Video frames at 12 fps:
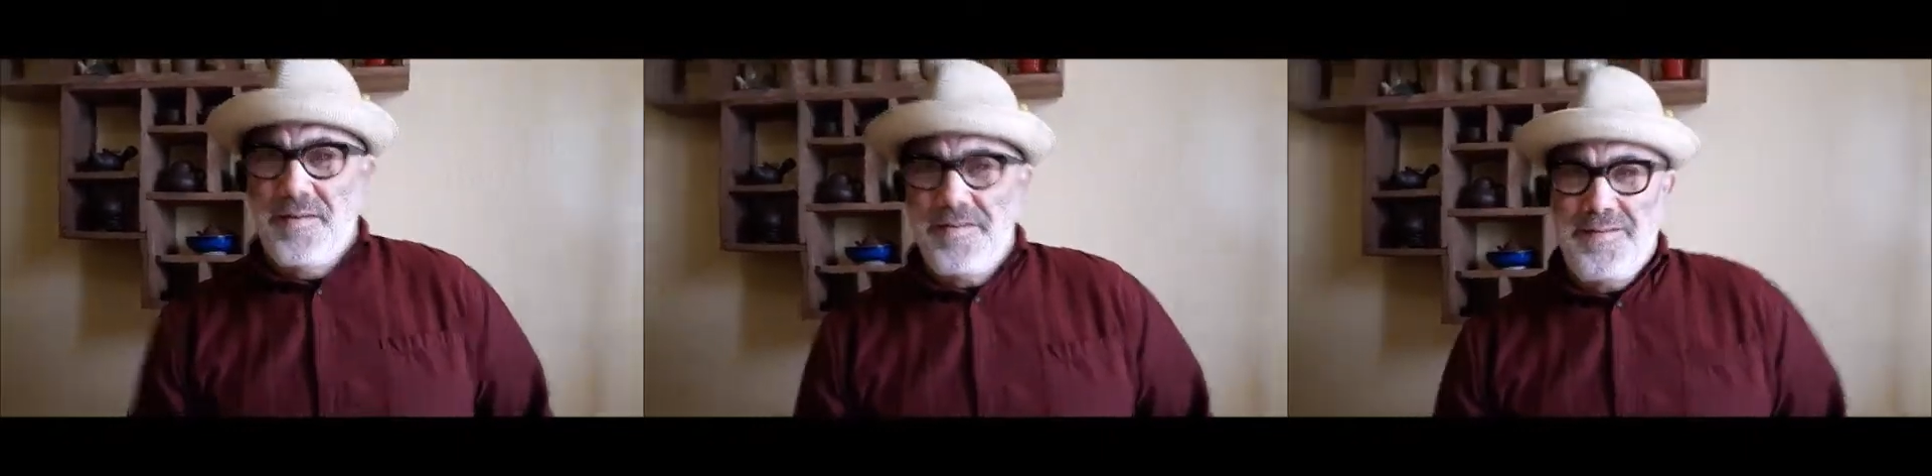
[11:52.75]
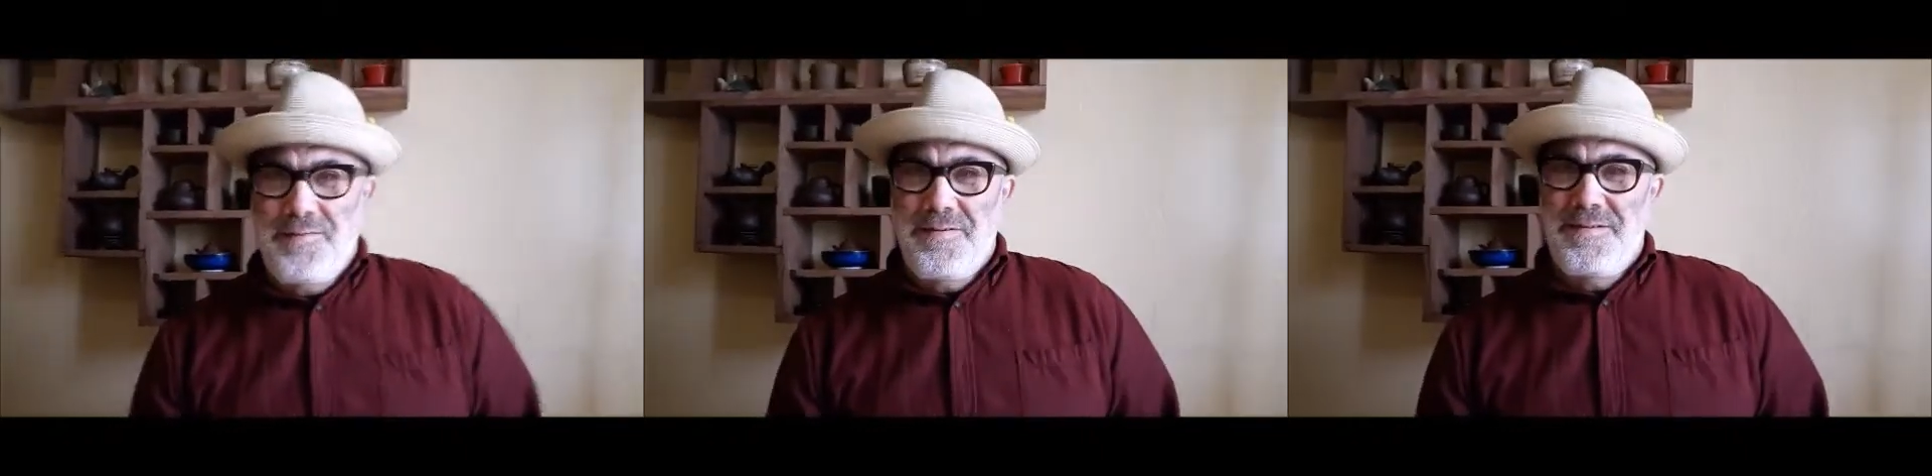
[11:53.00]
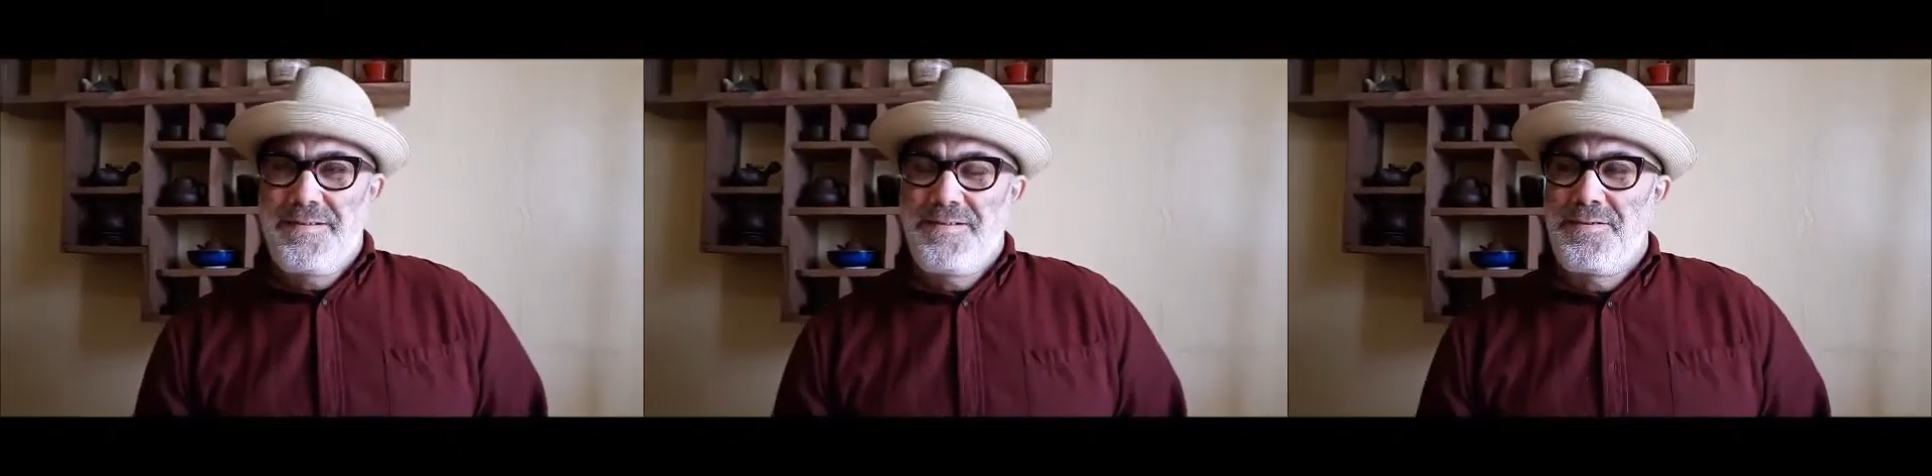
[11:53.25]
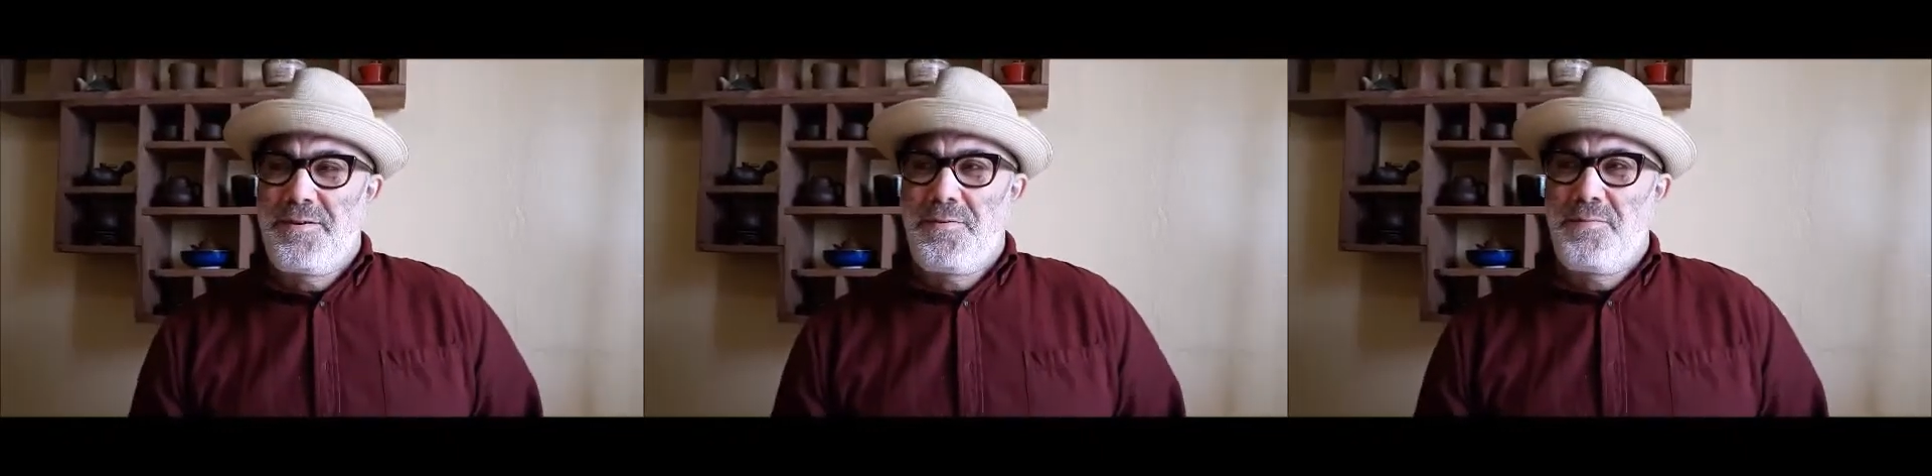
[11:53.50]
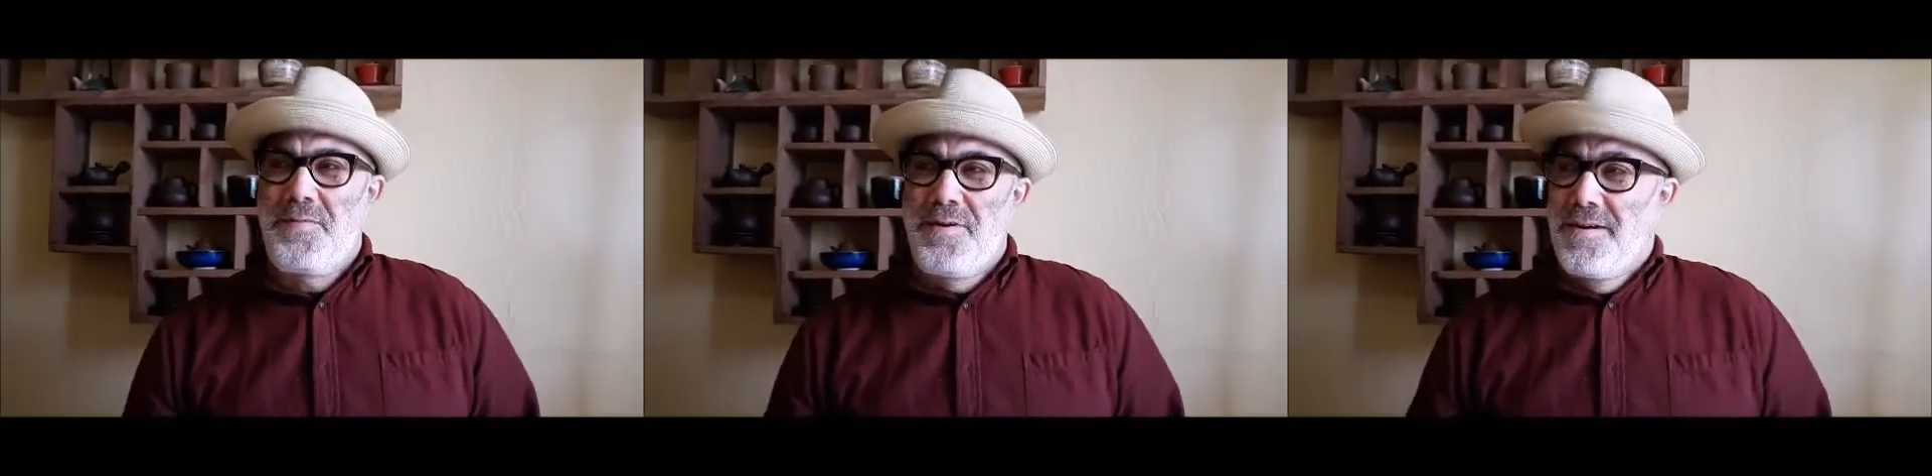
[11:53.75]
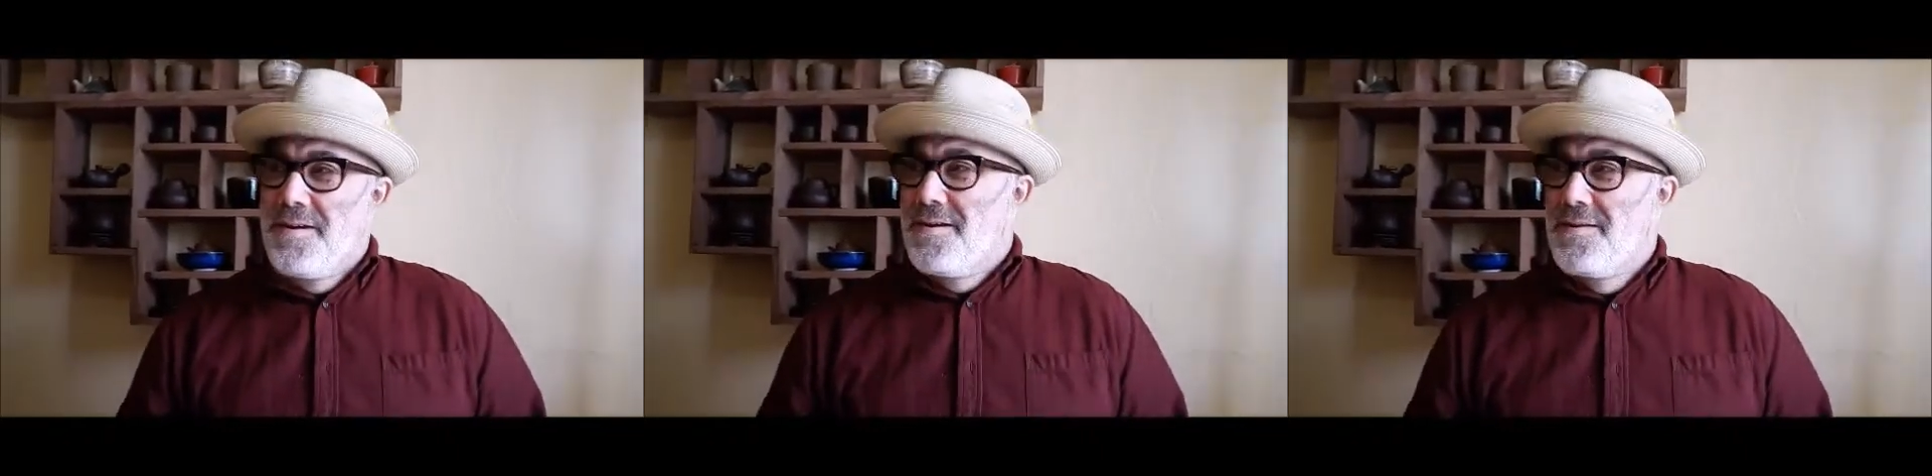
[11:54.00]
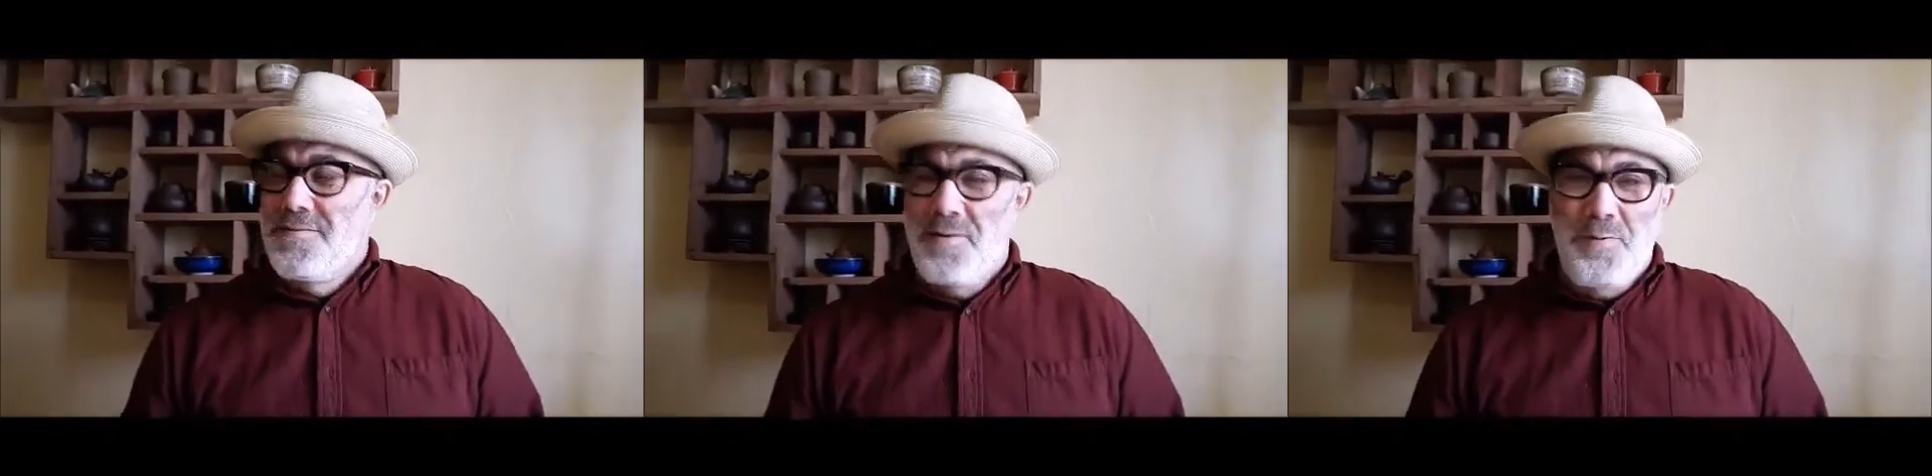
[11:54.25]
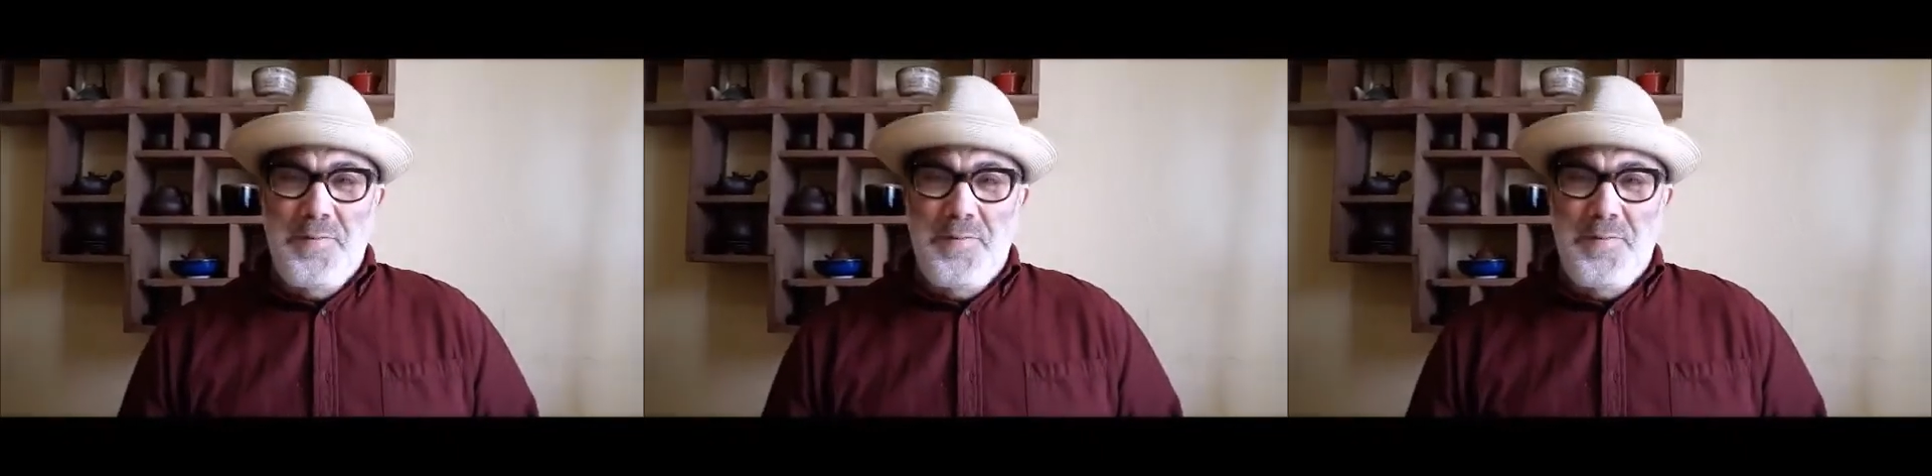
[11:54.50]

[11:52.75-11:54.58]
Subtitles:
There was so